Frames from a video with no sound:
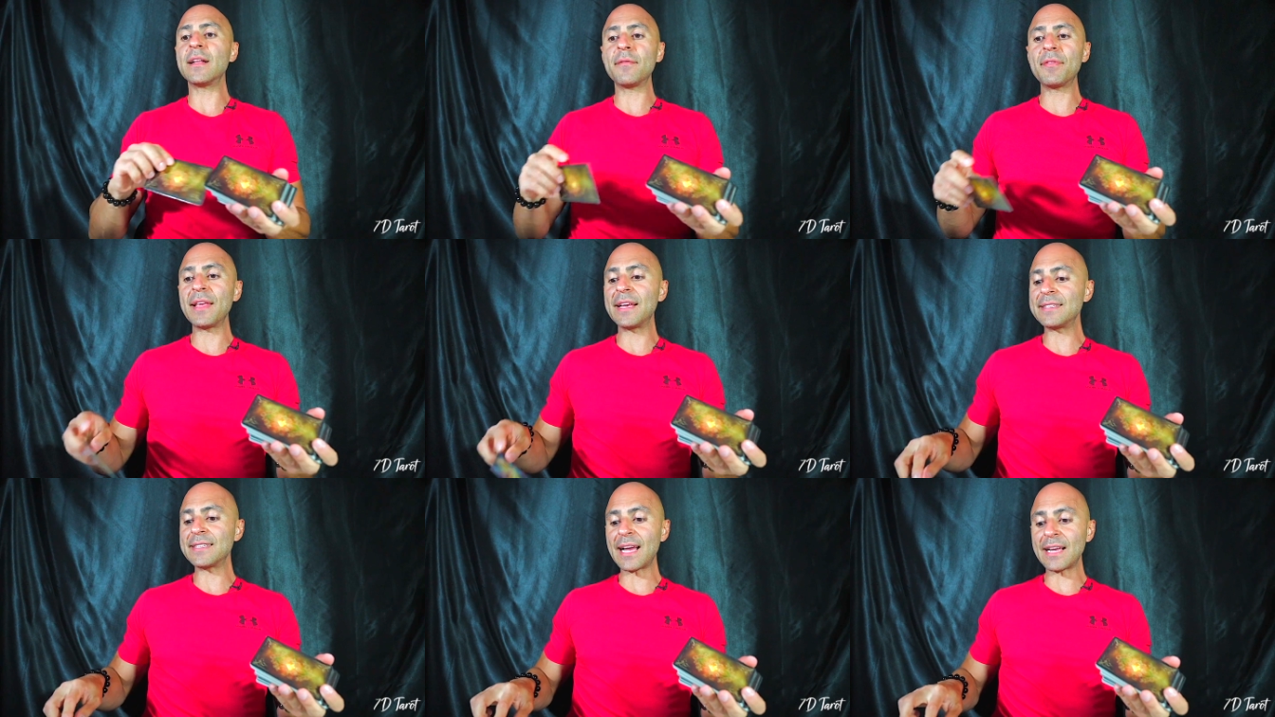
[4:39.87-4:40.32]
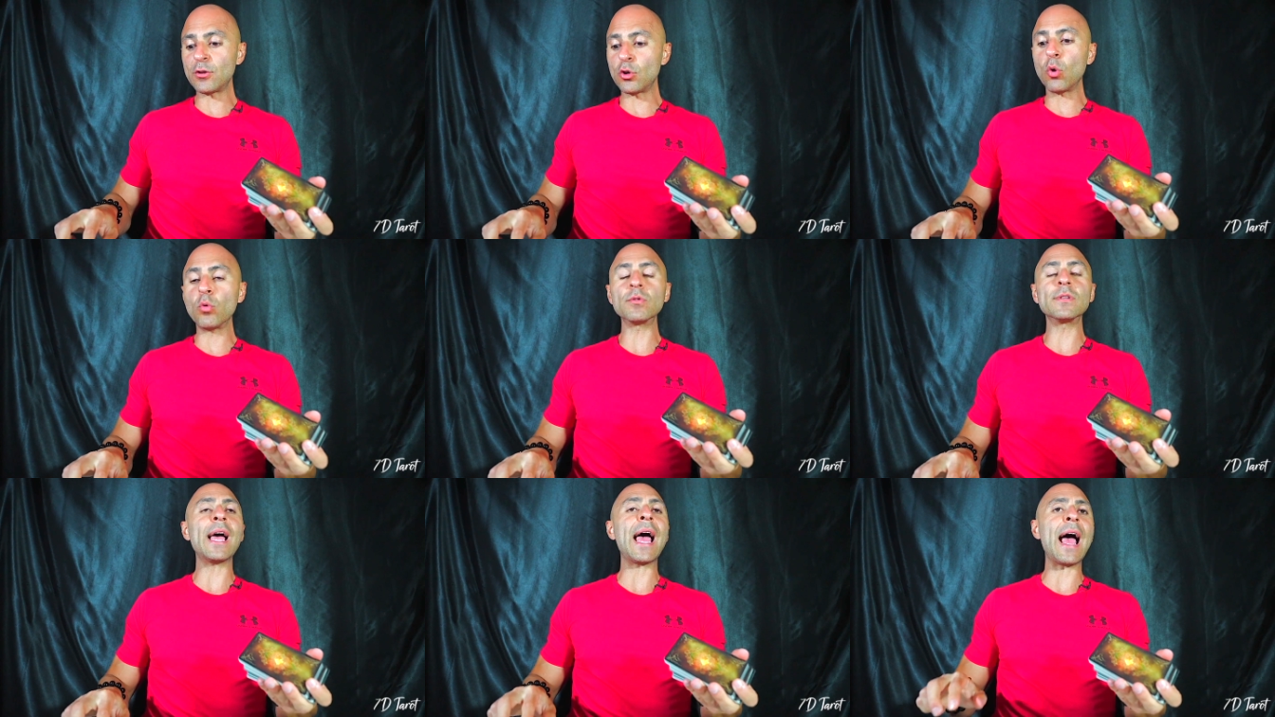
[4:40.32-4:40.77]
of things I
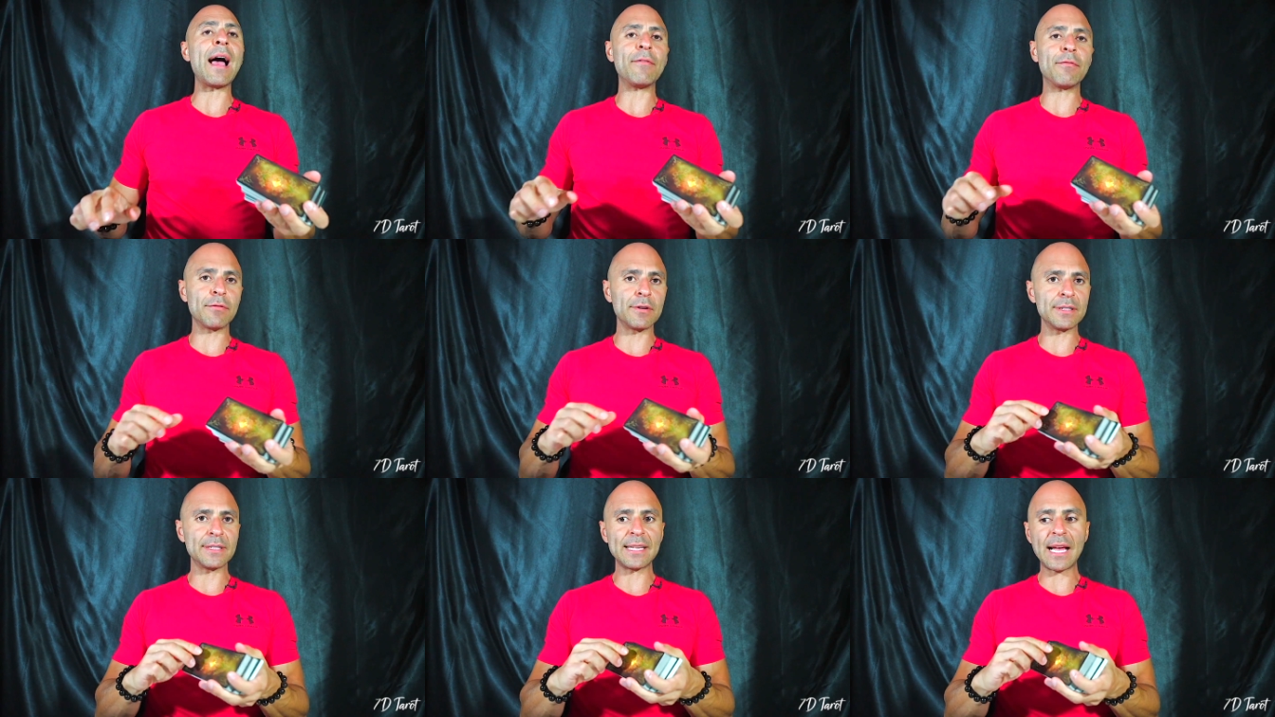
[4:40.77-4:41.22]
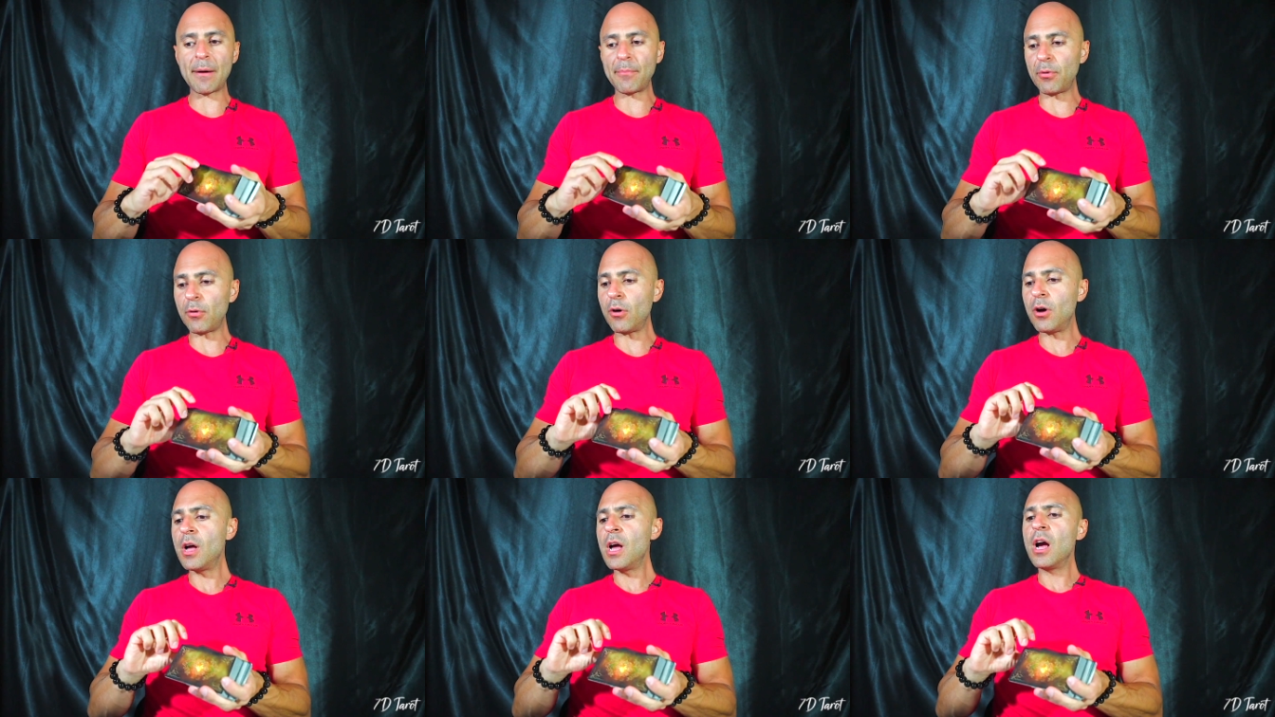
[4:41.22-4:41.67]
don't have, for
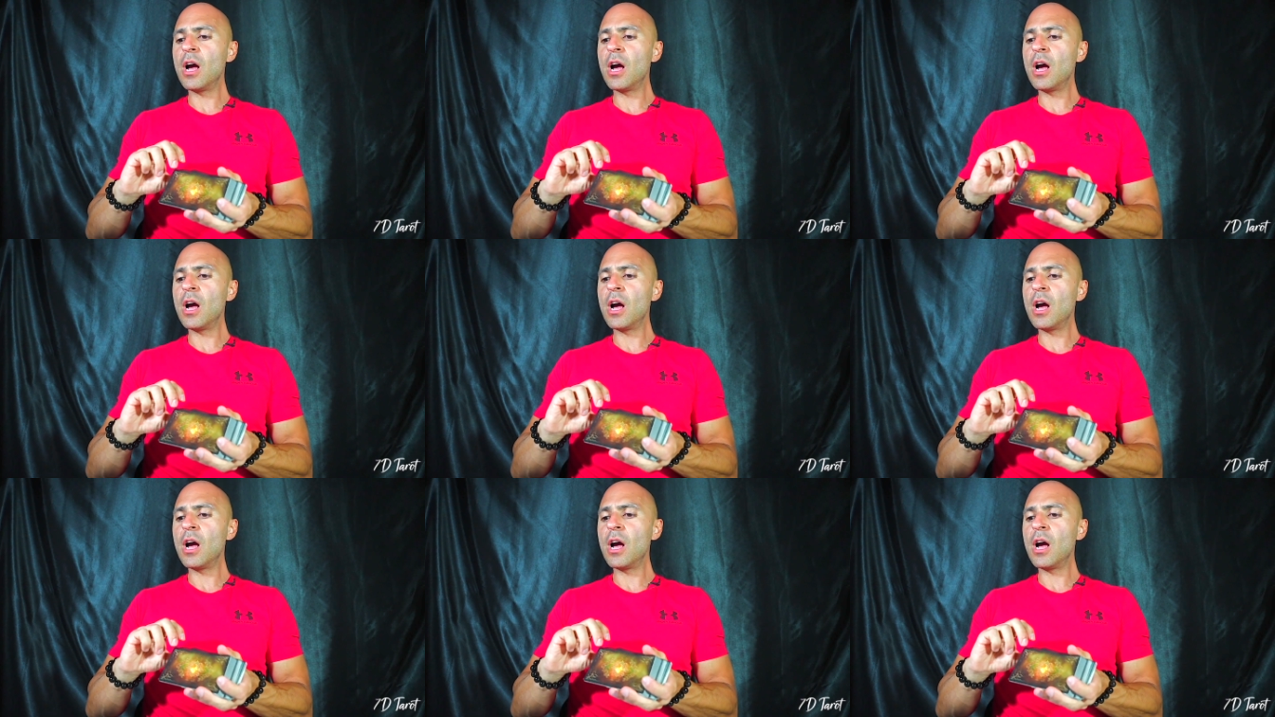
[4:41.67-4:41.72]
example.